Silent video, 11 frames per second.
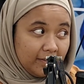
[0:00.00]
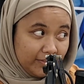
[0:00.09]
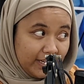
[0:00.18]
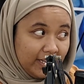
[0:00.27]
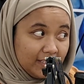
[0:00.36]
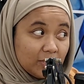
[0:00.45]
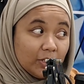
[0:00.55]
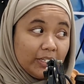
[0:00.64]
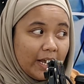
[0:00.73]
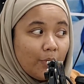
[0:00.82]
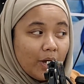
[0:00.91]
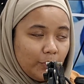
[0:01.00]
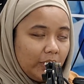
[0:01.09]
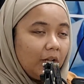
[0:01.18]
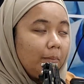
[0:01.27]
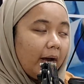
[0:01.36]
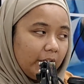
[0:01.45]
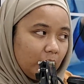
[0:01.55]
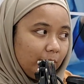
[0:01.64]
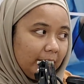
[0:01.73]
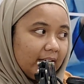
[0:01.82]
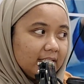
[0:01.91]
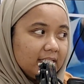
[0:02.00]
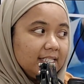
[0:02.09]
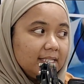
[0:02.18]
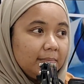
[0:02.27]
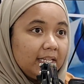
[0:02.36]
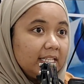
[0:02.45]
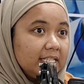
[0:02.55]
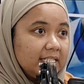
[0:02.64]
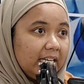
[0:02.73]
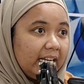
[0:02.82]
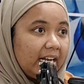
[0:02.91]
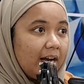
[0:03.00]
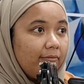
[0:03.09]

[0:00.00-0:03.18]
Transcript: Right. So that one we call bioluminescence because it come